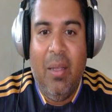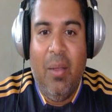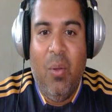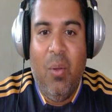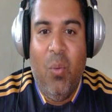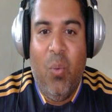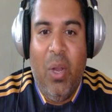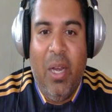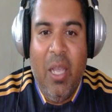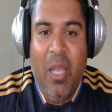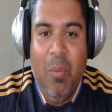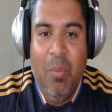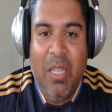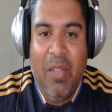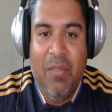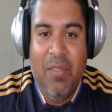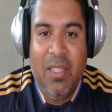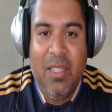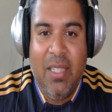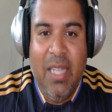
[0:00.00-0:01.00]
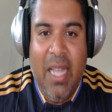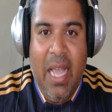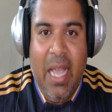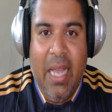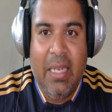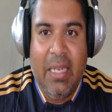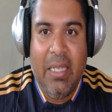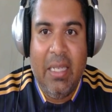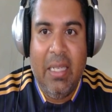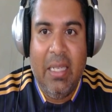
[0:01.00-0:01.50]
Williams have
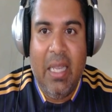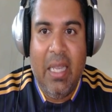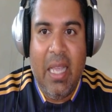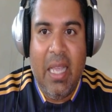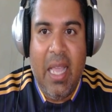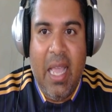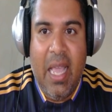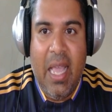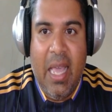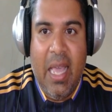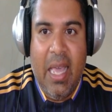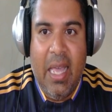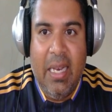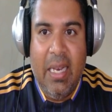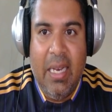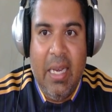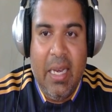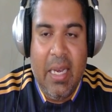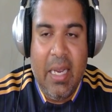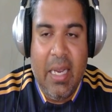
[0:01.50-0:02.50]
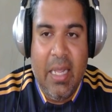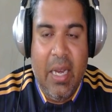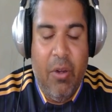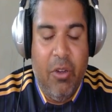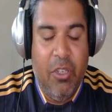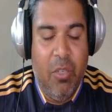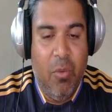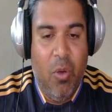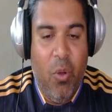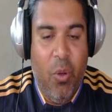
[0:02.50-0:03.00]
said, and there are
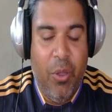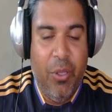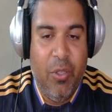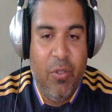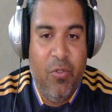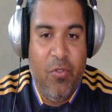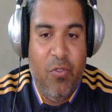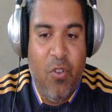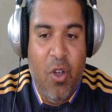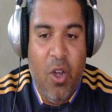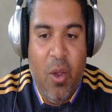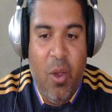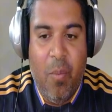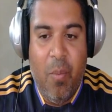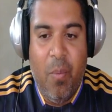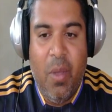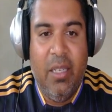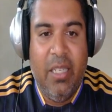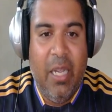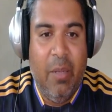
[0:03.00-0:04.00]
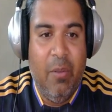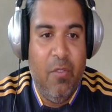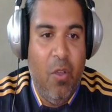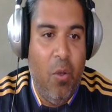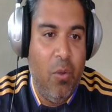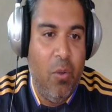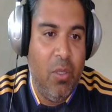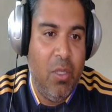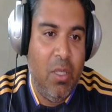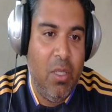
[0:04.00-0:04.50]
some quotes from James
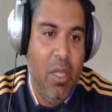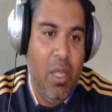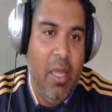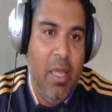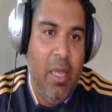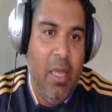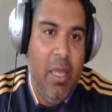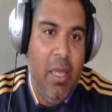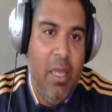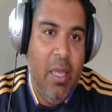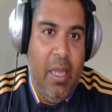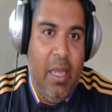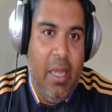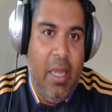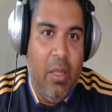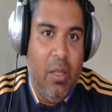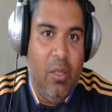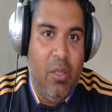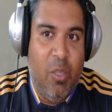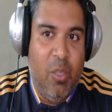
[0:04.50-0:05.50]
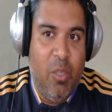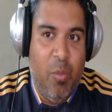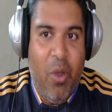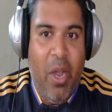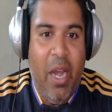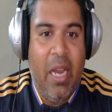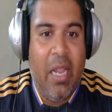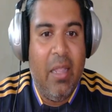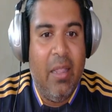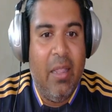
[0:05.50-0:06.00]
Vowles in the summer
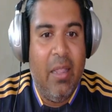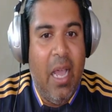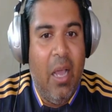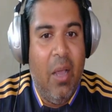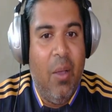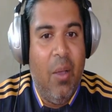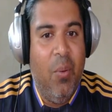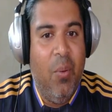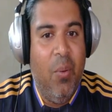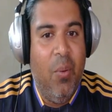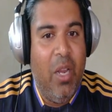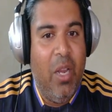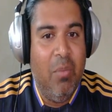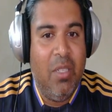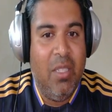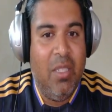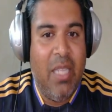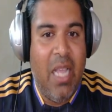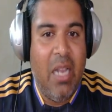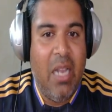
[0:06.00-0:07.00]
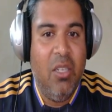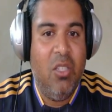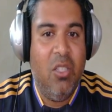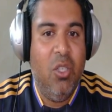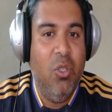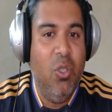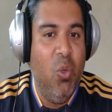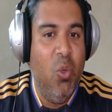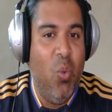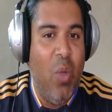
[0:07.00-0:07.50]
break, that Williams tends to
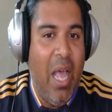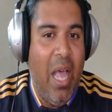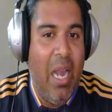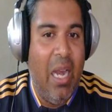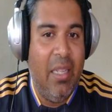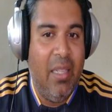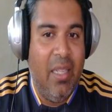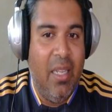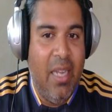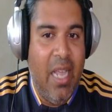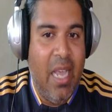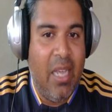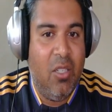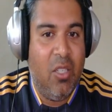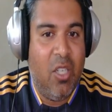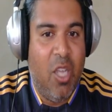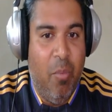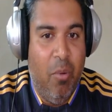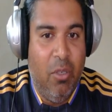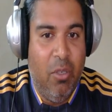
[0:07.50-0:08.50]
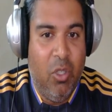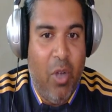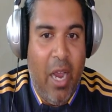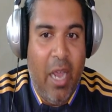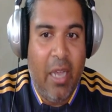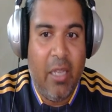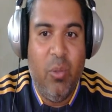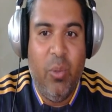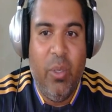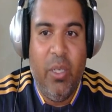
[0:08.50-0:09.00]
do well at the next couple
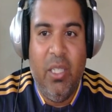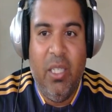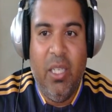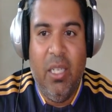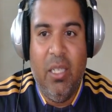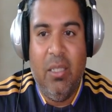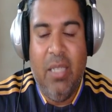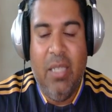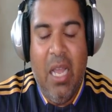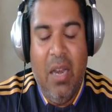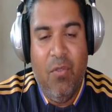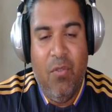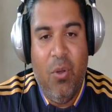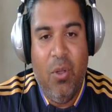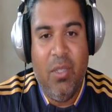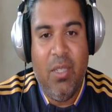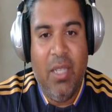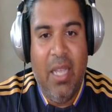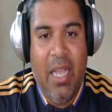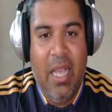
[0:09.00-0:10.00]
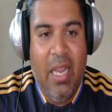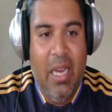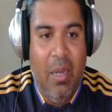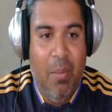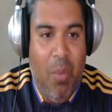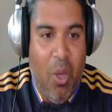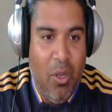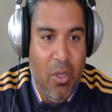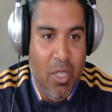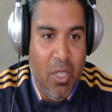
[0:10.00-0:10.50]
tracks, which is Zandvoort and
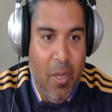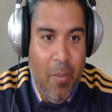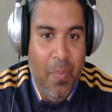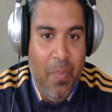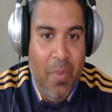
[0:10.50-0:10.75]
Monza.